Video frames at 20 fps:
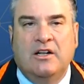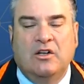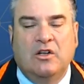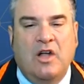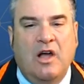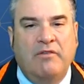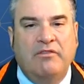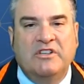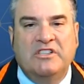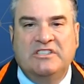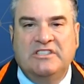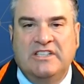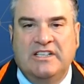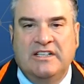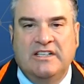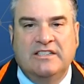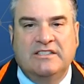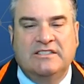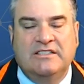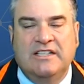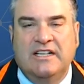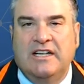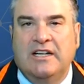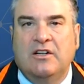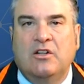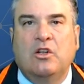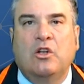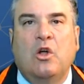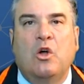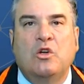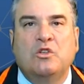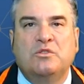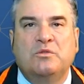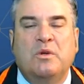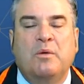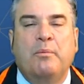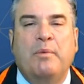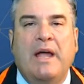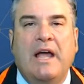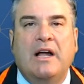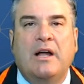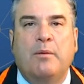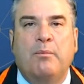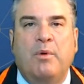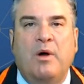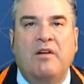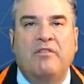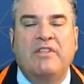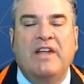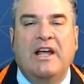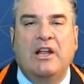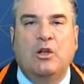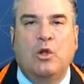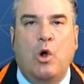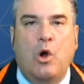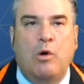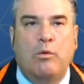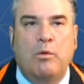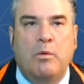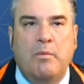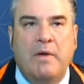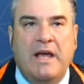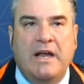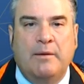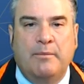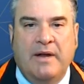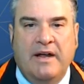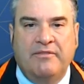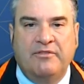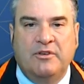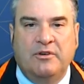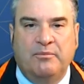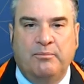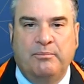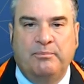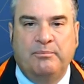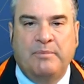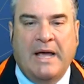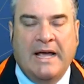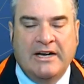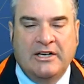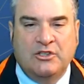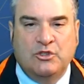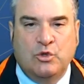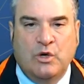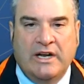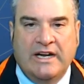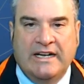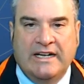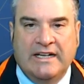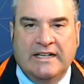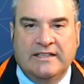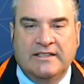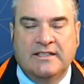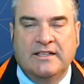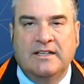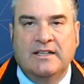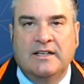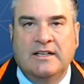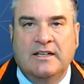Love to see this thing close back above that lower momentum after penetrating it